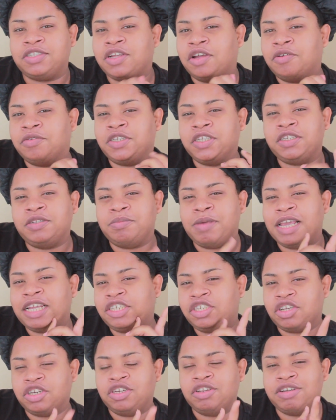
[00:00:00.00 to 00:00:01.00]
so just make
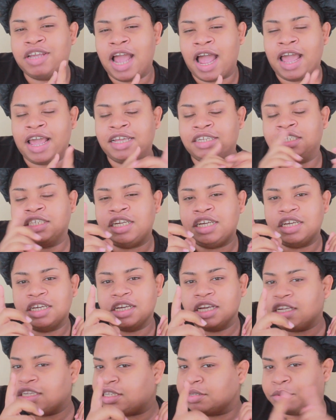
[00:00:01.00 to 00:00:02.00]
sure you guys
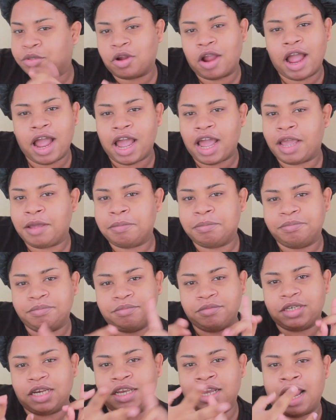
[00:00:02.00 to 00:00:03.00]
subscribe,
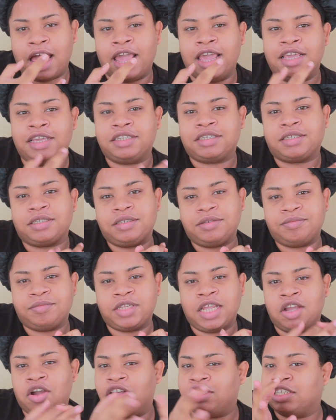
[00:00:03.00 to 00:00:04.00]
like,
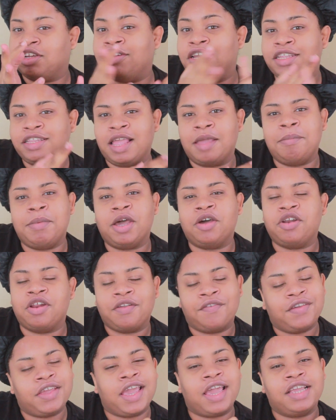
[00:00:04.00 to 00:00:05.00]
and also hit that bell
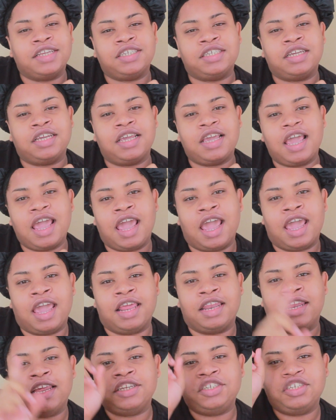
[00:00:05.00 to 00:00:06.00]
notification.
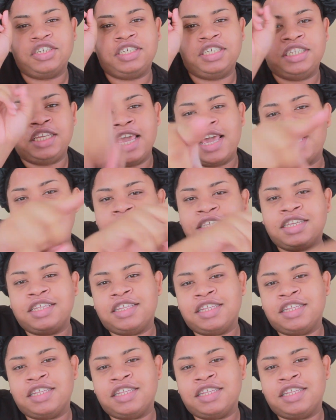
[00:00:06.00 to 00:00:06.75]
And let's just get into